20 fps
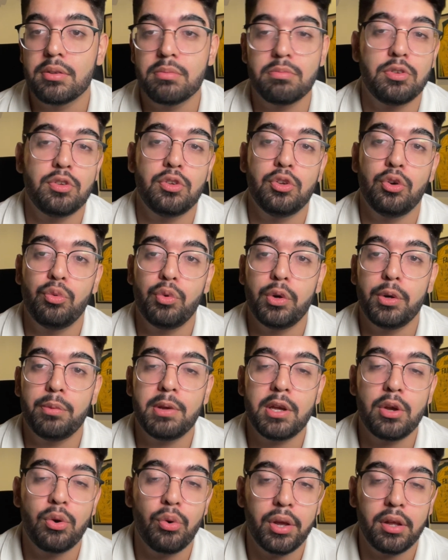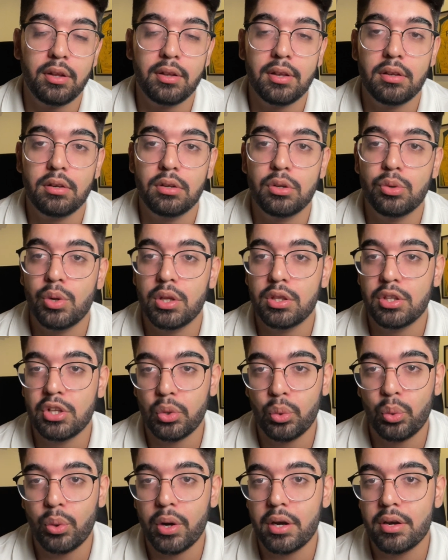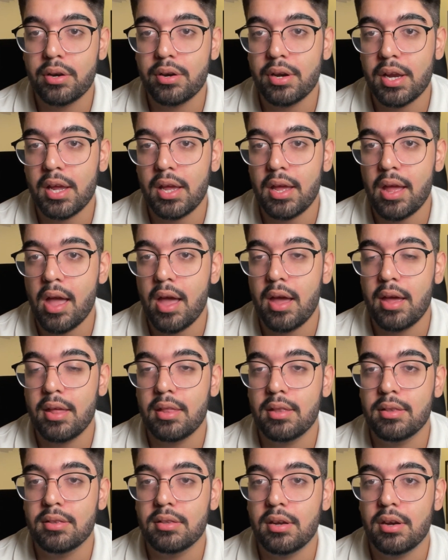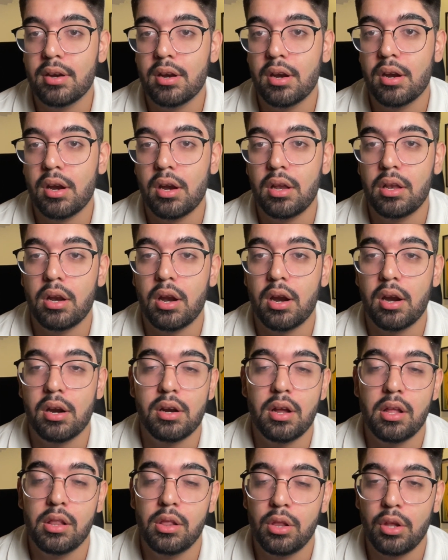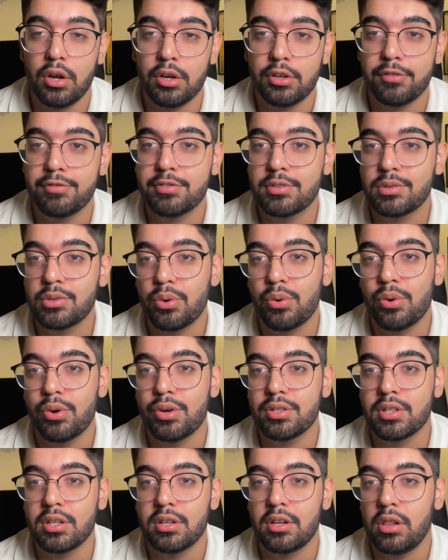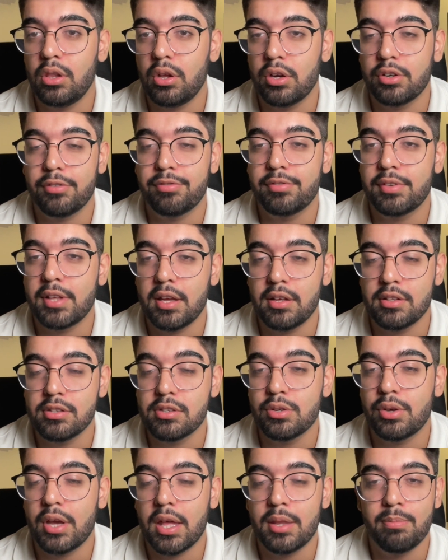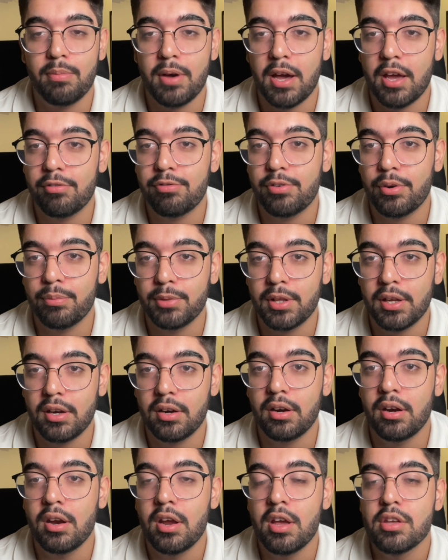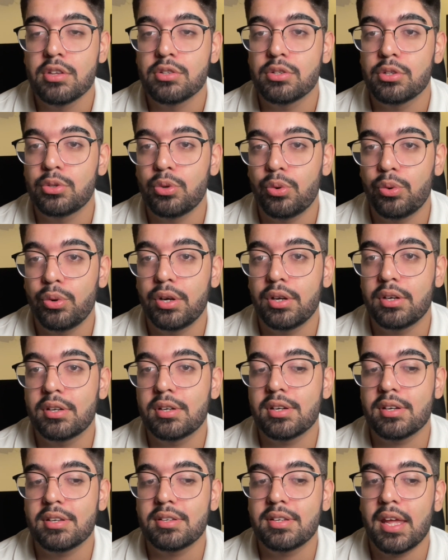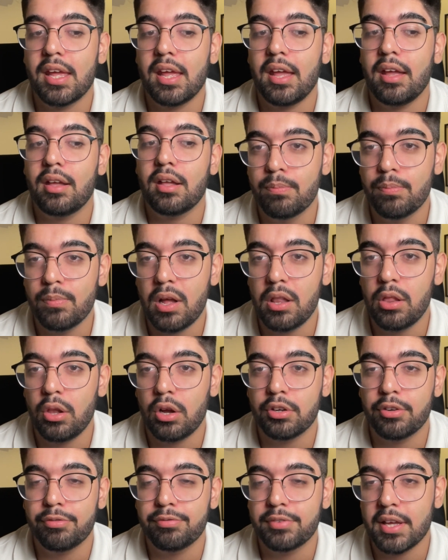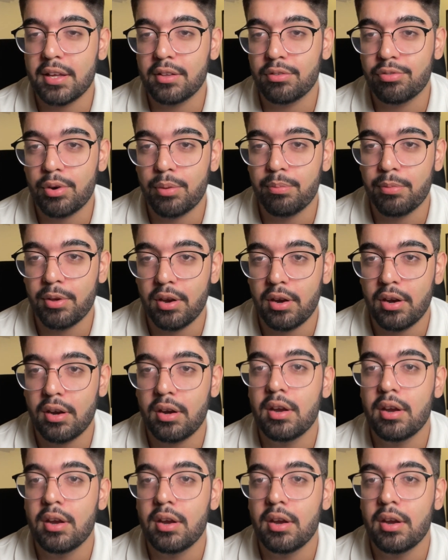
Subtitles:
You would be going to a new country and there are a lot of stores and a lot of things you can buy from there, so don't take a lot of things from here.